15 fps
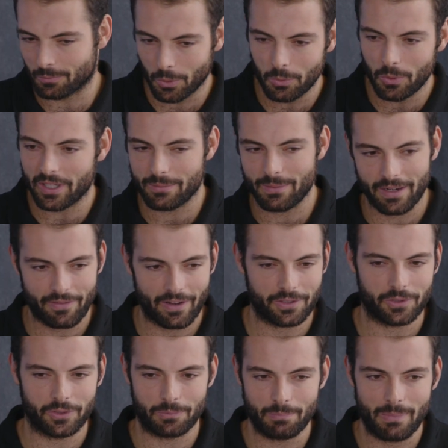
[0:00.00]
woodworking
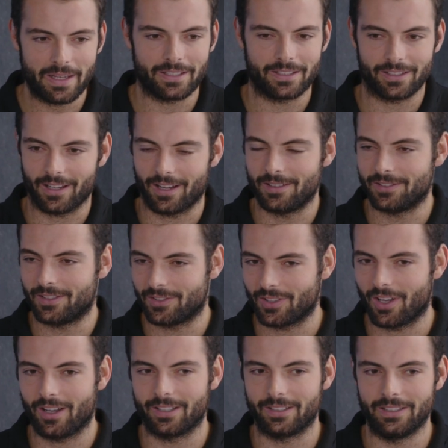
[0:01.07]
manufacturers, make and
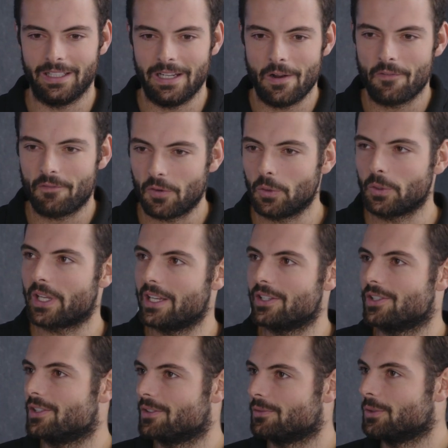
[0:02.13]
design full
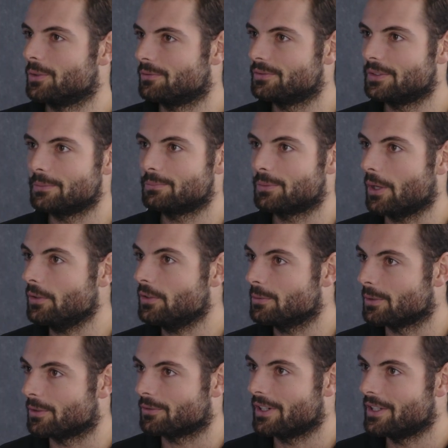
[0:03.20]
kitchens for for
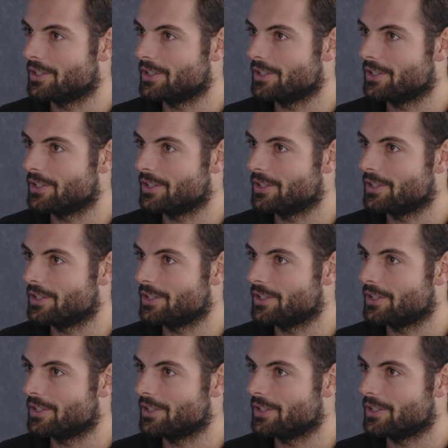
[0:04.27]
customers, for